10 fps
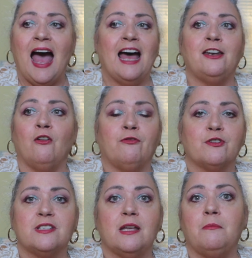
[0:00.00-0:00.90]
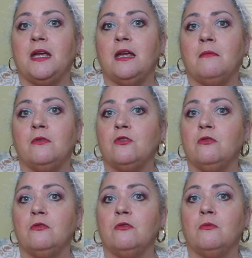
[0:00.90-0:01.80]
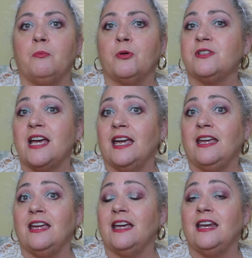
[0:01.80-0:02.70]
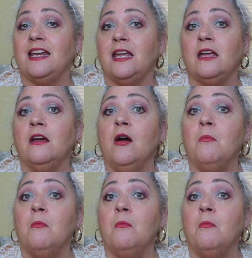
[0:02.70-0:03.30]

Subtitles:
I don't foresee me partaking in any